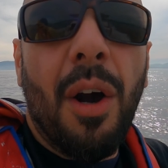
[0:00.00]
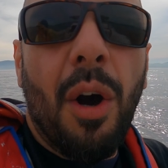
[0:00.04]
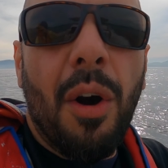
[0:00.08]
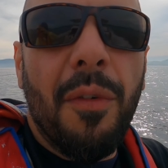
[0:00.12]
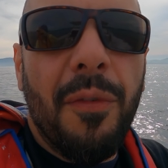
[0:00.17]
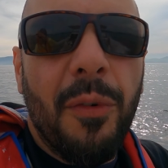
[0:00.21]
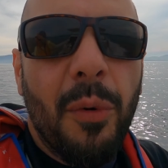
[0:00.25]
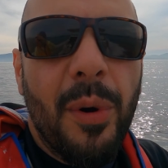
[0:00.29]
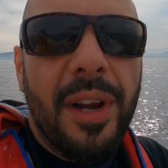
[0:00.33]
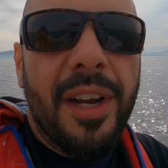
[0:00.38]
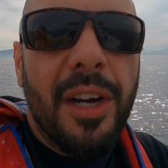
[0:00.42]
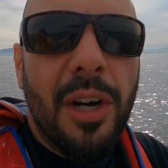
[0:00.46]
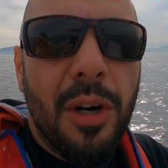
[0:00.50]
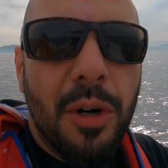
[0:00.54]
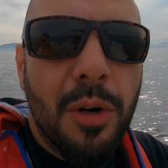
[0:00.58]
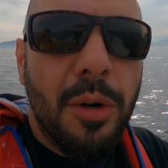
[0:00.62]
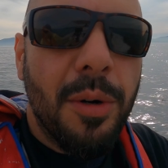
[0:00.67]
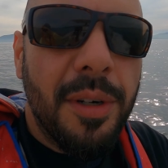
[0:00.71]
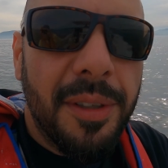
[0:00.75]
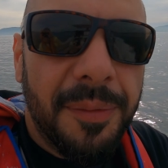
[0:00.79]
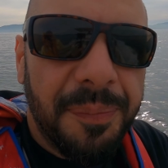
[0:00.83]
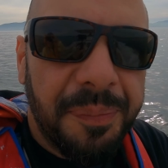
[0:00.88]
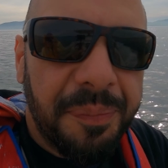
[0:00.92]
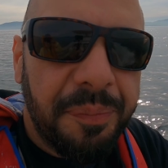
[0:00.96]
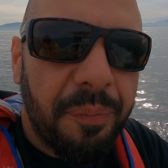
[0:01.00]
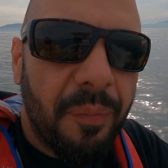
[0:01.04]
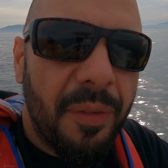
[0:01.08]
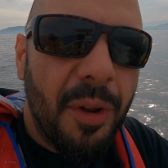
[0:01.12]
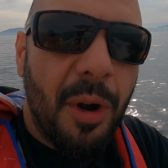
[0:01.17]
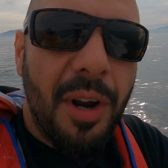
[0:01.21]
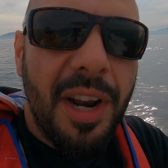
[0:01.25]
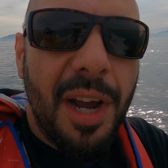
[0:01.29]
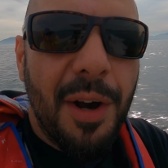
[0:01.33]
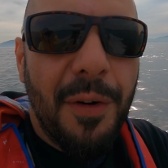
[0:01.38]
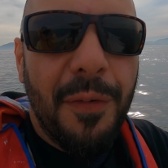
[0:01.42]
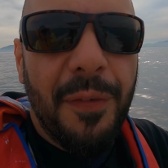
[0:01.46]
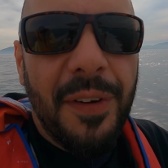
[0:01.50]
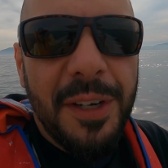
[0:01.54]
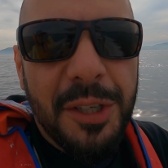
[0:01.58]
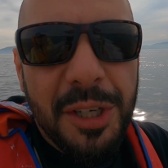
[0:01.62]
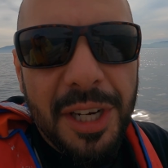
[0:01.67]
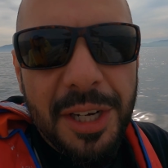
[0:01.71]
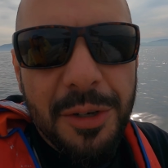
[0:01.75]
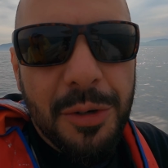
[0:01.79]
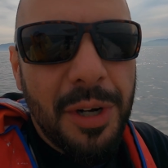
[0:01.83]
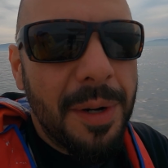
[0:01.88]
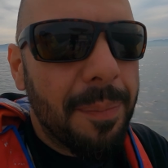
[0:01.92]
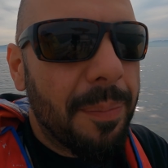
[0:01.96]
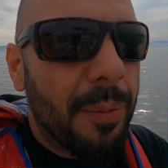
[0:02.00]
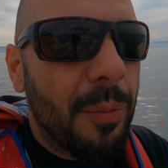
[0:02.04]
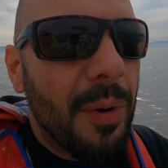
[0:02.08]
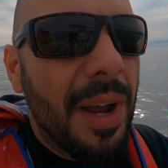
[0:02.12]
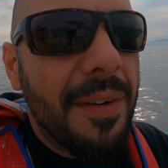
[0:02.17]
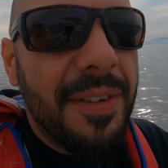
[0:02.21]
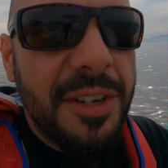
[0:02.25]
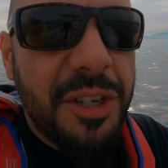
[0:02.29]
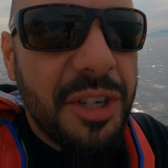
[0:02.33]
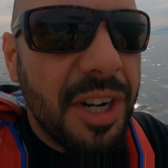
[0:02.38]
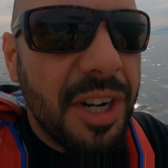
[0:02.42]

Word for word: Off we go. On our fishing trip, we have a